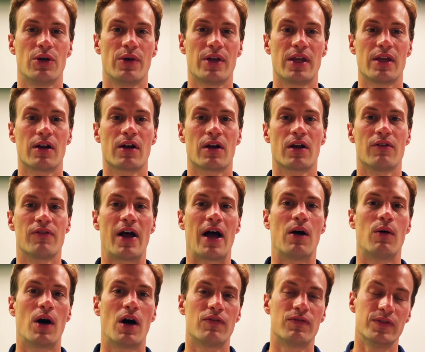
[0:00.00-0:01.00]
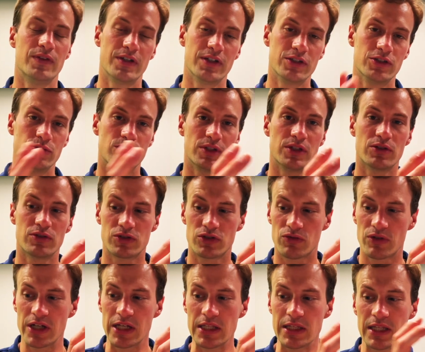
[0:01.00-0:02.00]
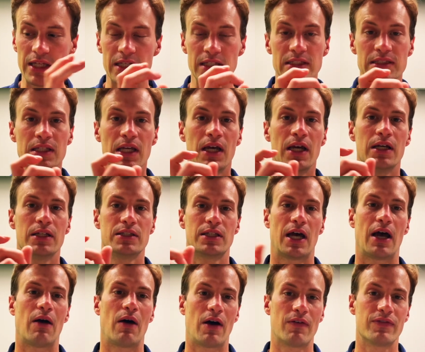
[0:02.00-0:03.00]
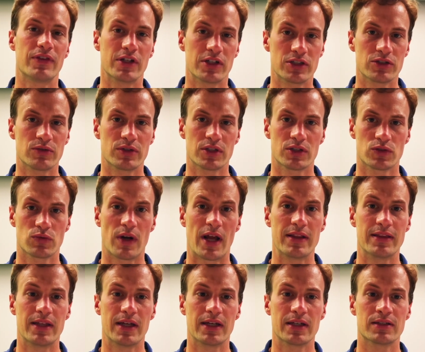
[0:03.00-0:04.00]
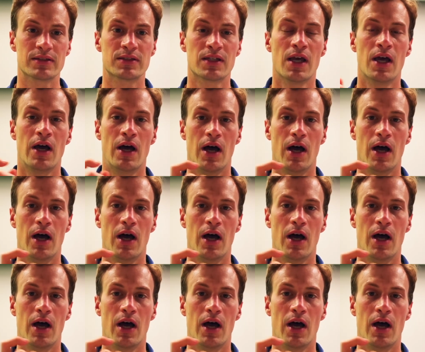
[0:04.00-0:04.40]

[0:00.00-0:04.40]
here of how often they're doing those green things to how often they're doing those red things?